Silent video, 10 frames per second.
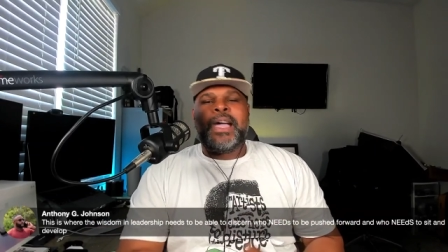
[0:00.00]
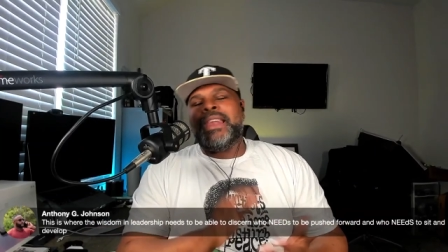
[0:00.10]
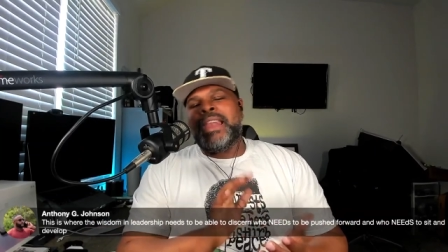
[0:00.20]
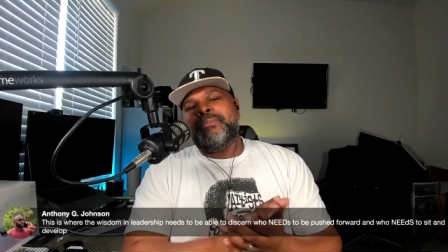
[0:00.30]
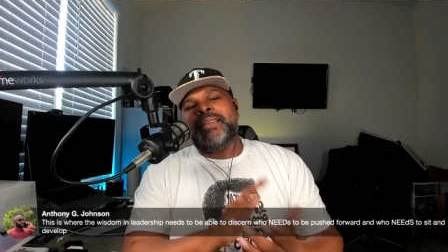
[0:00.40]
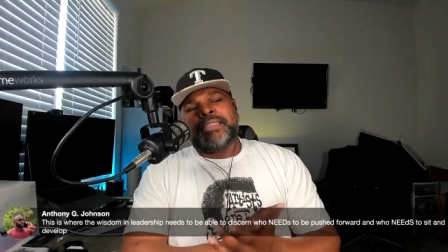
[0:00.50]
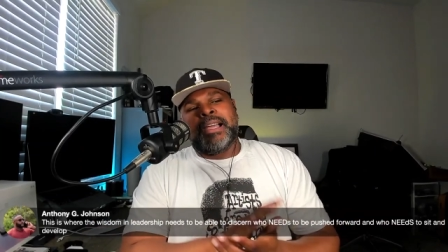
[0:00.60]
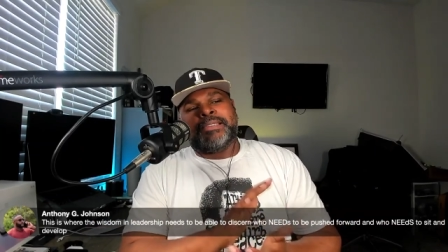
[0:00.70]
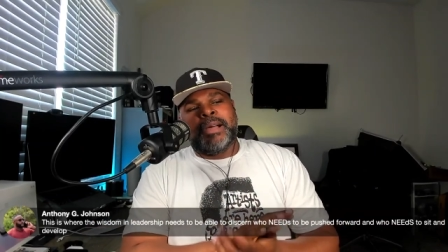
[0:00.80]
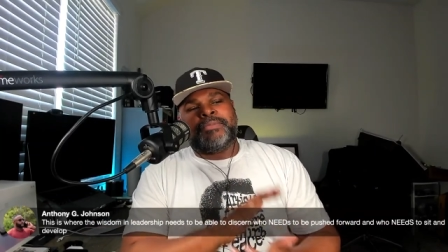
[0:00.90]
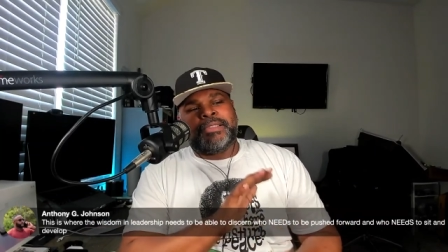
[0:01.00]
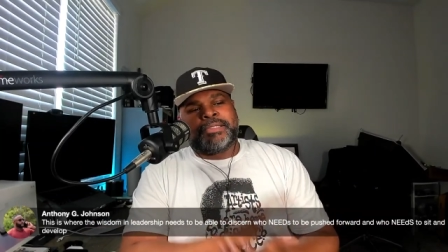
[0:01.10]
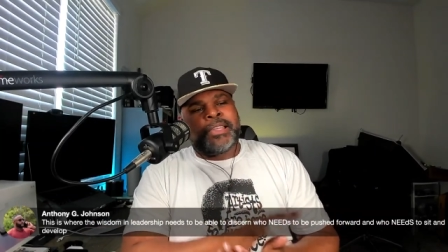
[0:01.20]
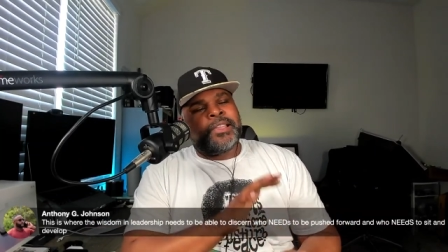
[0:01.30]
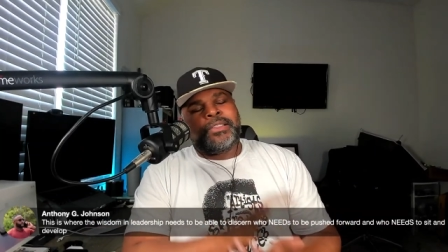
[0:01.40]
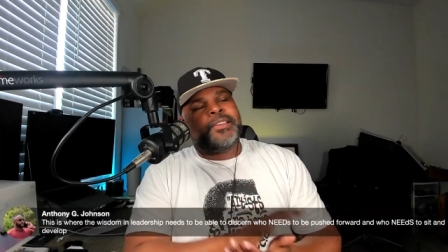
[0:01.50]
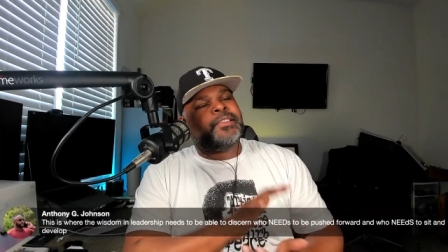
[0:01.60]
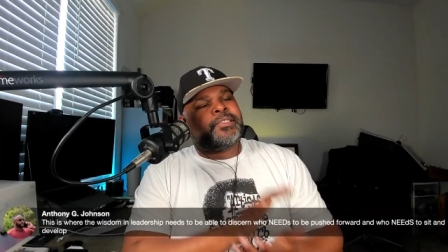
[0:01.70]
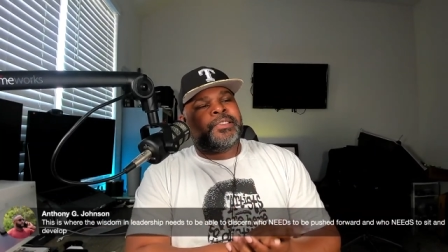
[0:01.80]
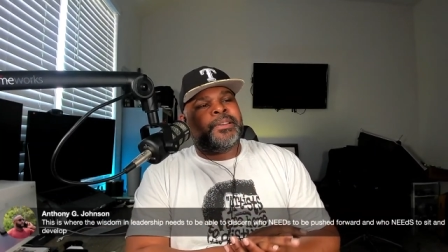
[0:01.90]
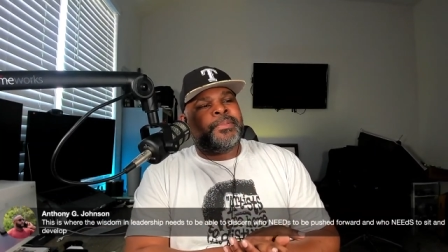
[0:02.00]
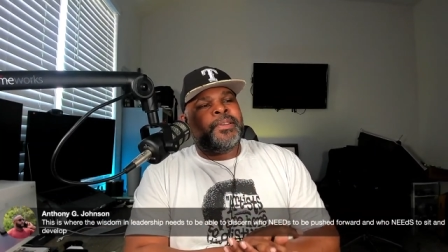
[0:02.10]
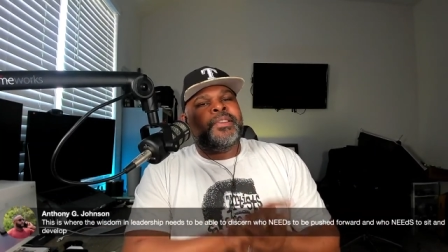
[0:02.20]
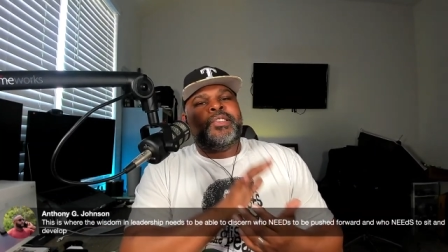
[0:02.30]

And let me say something to senior leadership.